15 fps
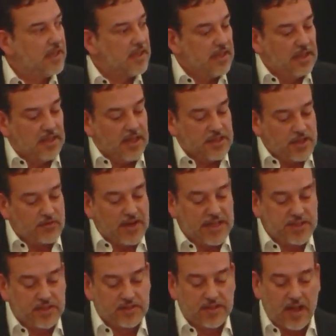Under
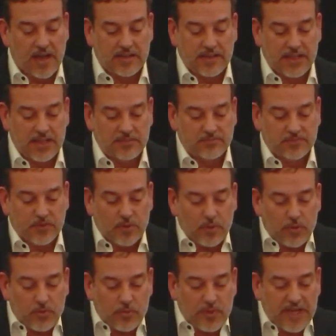Rachel Notley,
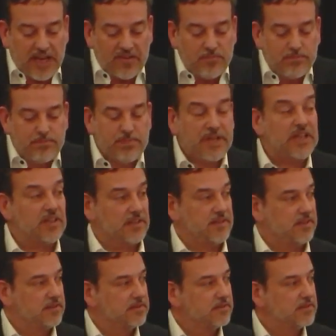we have
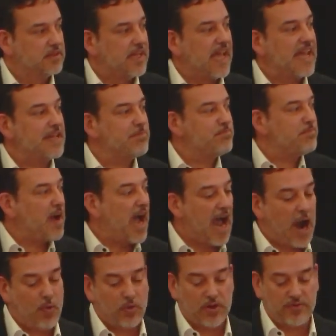built a
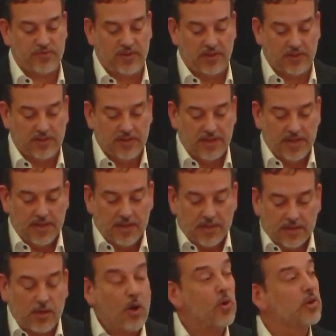powerful
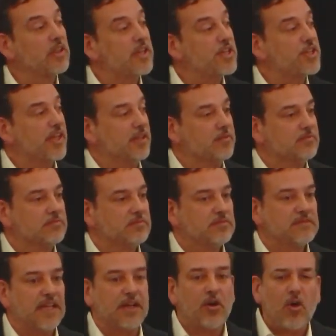coalition
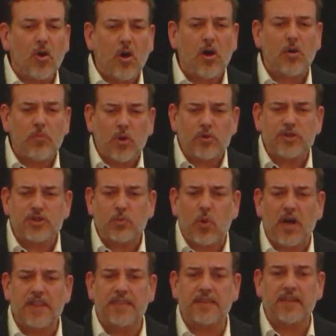that almost
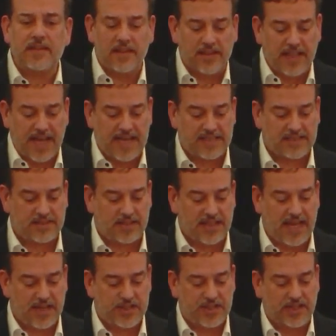won the last
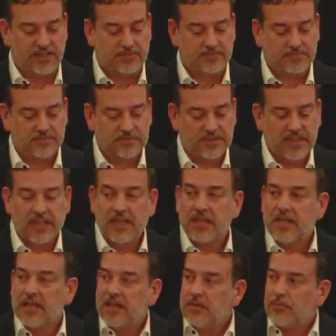election.
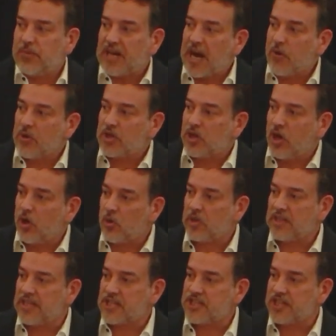But our
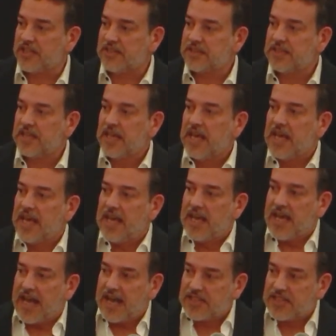coalition has a